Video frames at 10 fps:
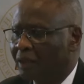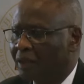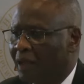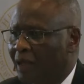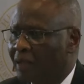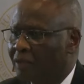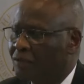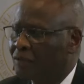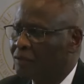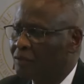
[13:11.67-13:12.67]
it kindly
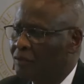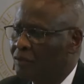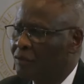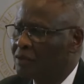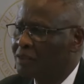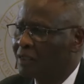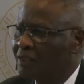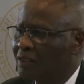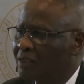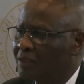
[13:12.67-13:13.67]
to you
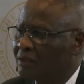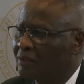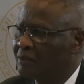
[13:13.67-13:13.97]
dissenting?